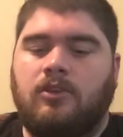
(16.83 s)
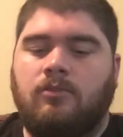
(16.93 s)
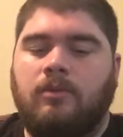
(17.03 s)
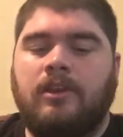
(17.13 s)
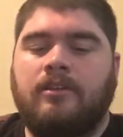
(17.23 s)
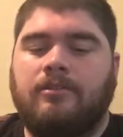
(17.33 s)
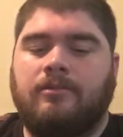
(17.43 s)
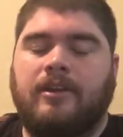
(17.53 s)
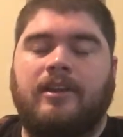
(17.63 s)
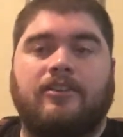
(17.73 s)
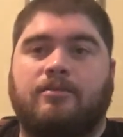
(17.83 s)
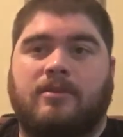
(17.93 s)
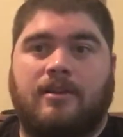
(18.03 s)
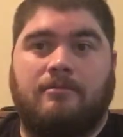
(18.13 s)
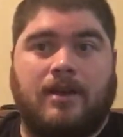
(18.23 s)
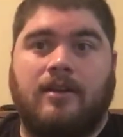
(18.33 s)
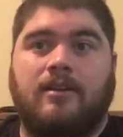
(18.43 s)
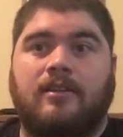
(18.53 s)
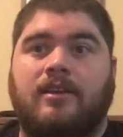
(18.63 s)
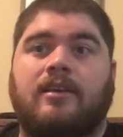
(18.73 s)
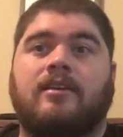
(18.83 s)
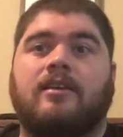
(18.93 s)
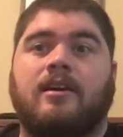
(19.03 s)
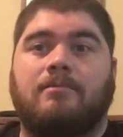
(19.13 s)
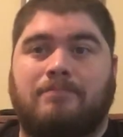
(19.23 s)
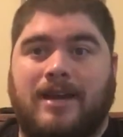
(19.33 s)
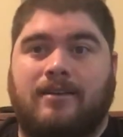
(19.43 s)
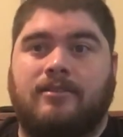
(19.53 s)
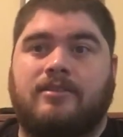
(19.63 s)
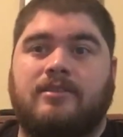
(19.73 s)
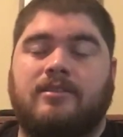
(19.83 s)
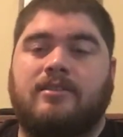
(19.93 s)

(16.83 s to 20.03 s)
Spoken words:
week 3 is primarily about